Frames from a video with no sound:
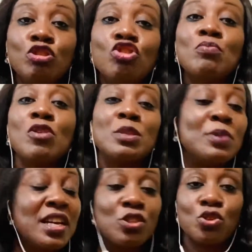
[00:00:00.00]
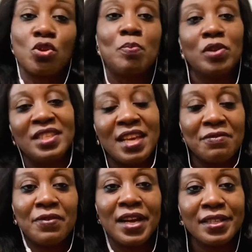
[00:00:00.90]
you must be ready to support their
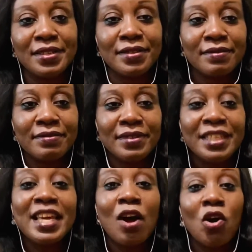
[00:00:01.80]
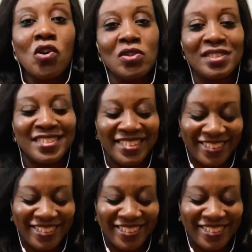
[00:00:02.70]
fight, their cause.